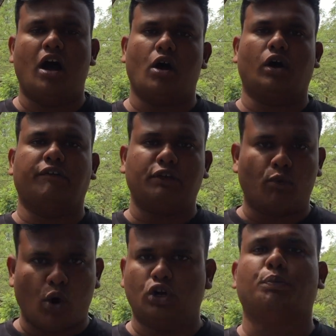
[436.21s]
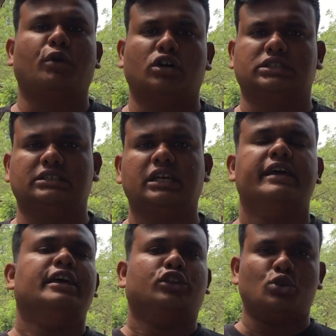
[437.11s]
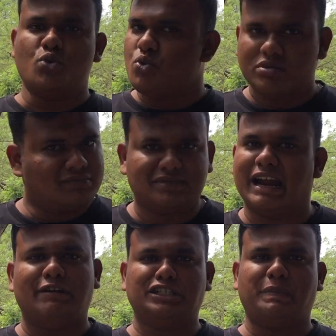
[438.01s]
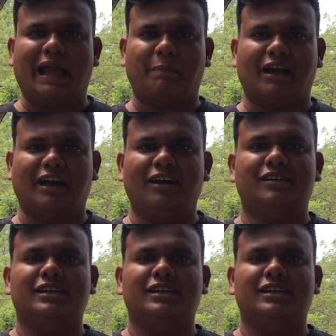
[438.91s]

or if you want to process through Traveler's Backpacker,